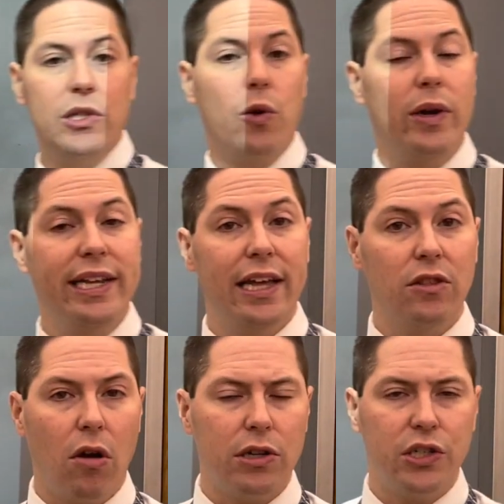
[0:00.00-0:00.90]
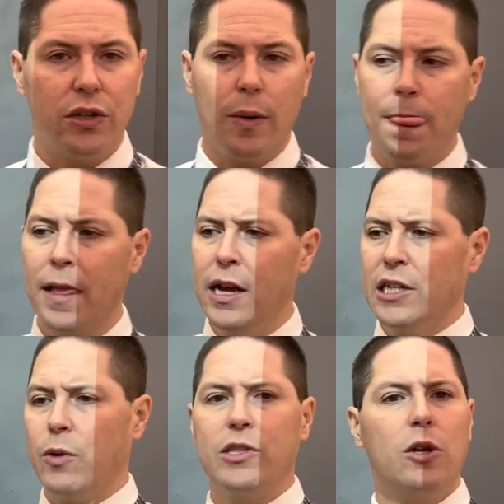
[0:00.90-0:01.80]
is going to get larger.
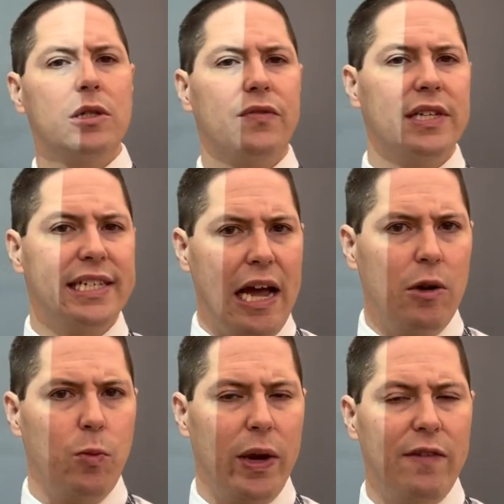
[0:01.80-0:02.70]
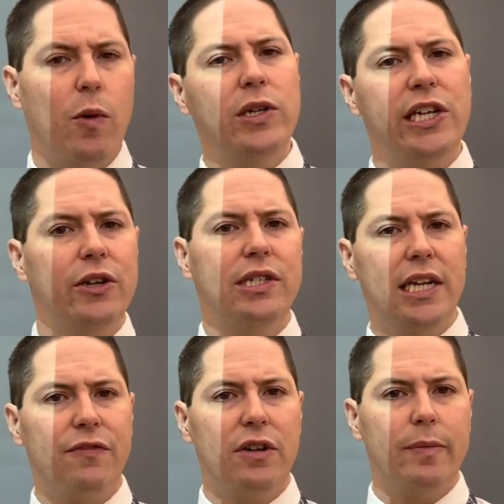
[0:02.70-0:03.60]
So in terms of a sound wave, what would you hear
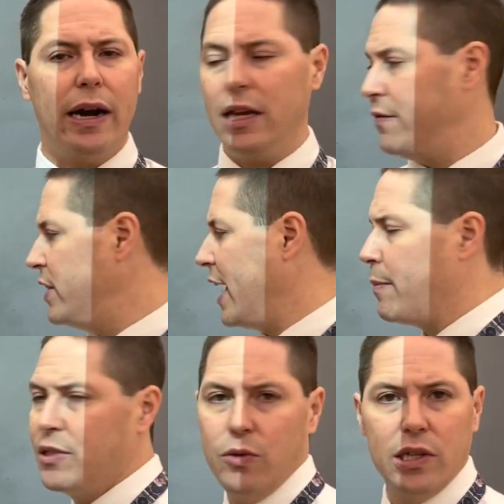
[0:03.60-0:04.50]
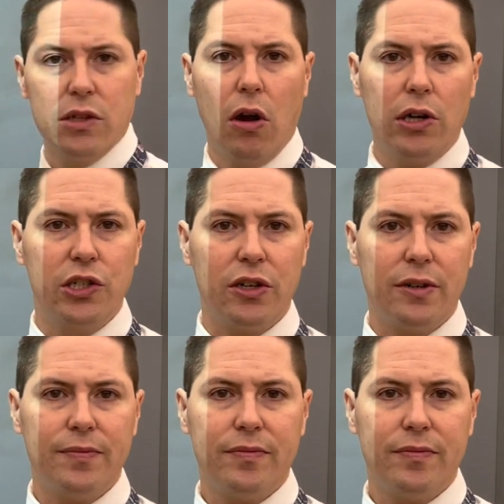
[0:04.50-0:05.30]
different about it if the amplitude is larger?